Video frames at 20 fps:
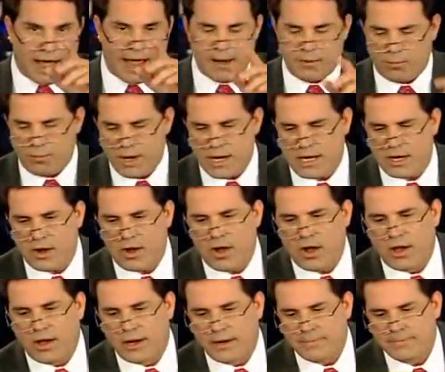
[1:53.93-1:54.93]
I read
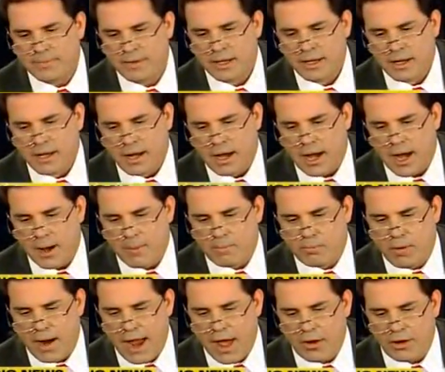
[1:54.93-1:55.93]
on.
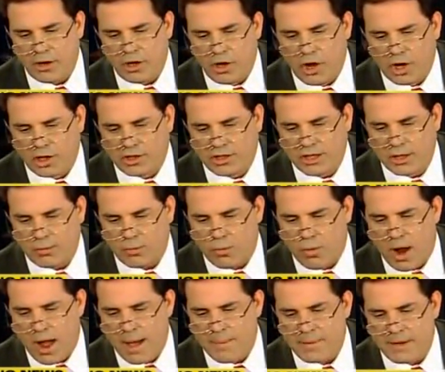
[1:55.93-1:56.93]
Brown looked at
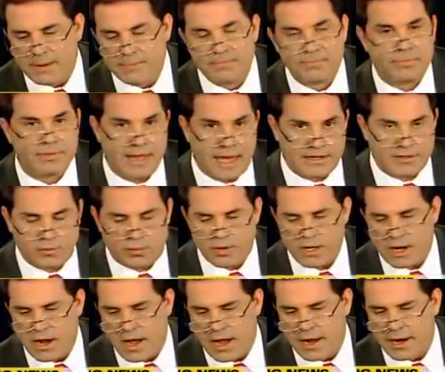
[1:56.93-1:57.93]
Robin, that's
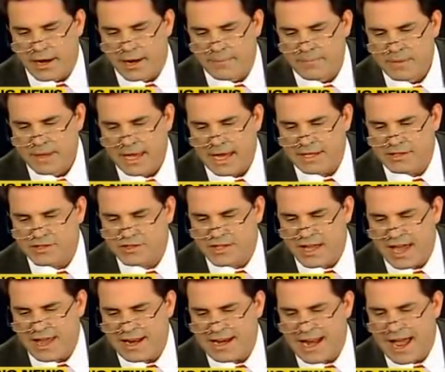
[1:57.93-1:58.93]
Rihanna, and
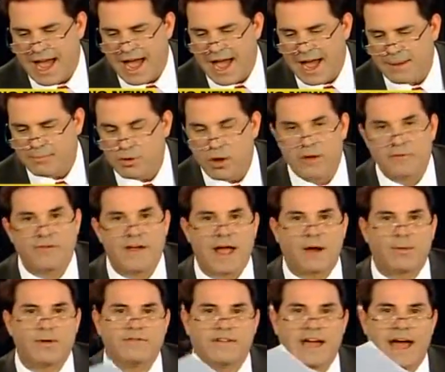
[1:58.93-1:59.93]
stated, in
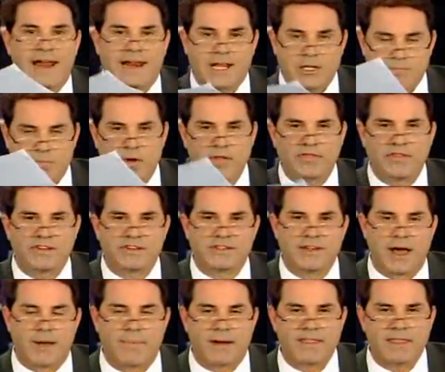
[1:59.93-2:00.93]
fact, let's put this
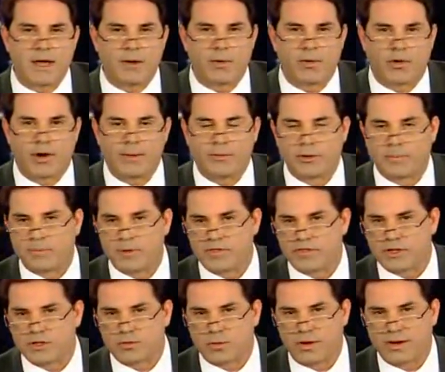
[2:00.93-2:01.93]
up. I think we were able to
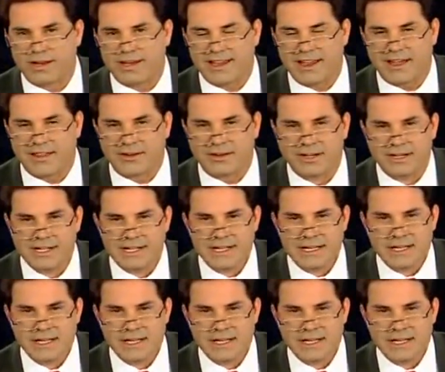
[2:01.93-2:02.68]
put this one together.